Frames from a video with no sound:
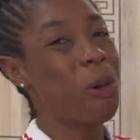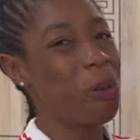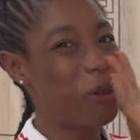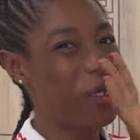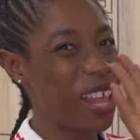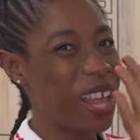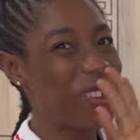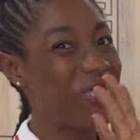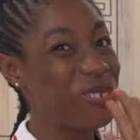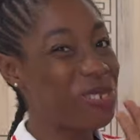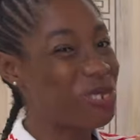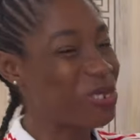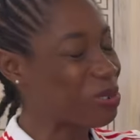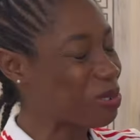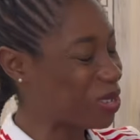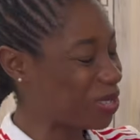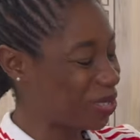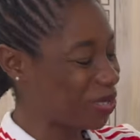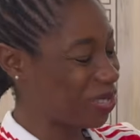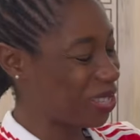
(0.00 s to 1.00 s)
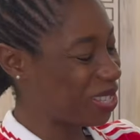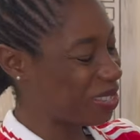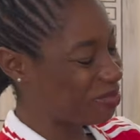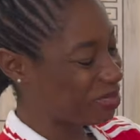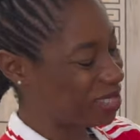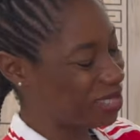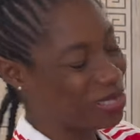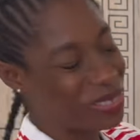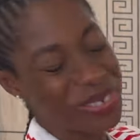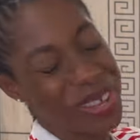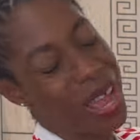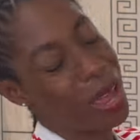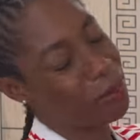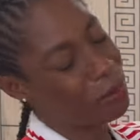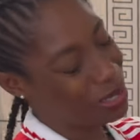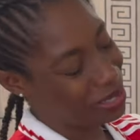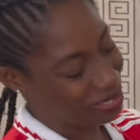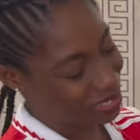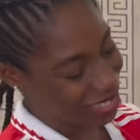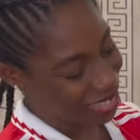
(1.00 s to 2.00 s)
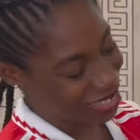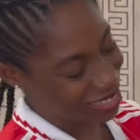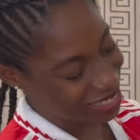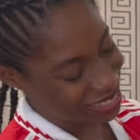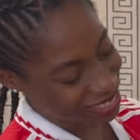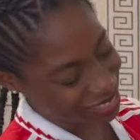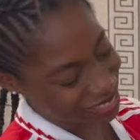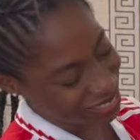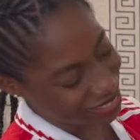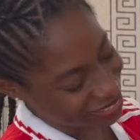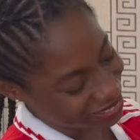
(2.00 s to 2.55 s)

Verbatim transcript: But I know someone to gift it to. I mean, look at this.